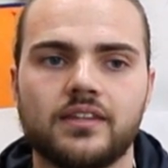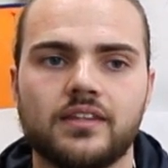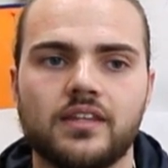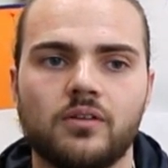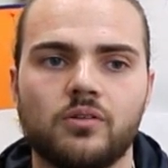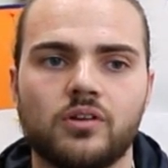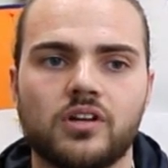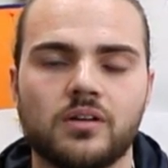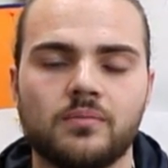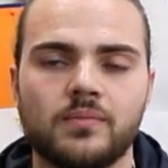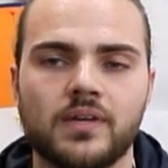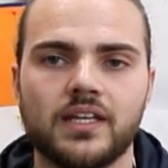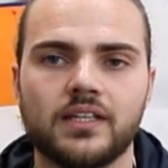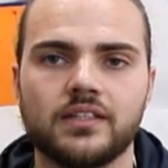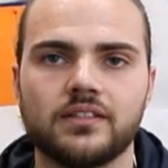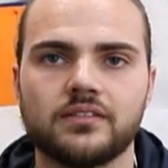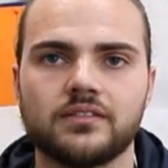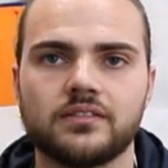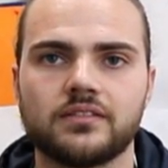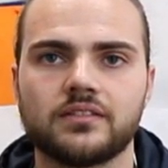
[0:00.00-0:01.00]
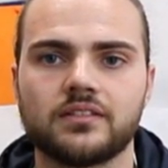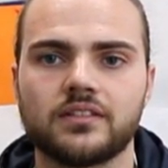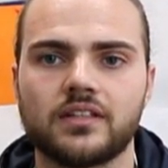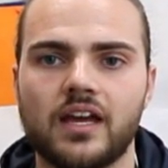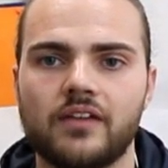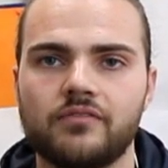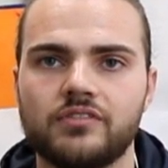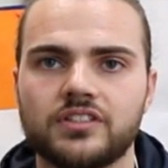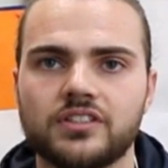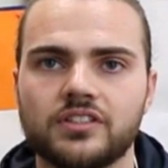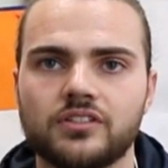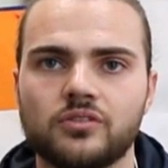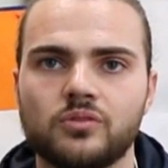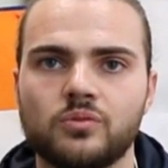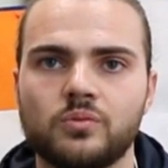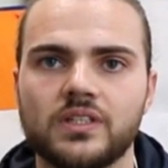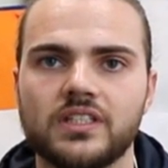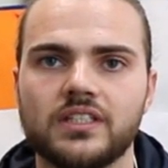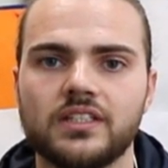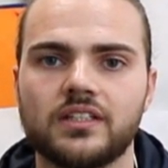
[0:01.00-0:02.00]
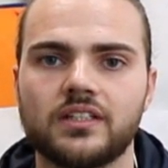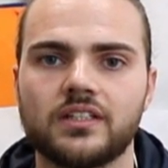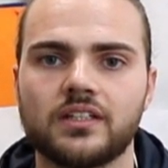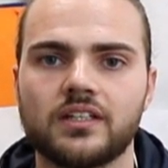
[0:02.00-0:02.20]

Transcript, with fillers: They will come in every single week,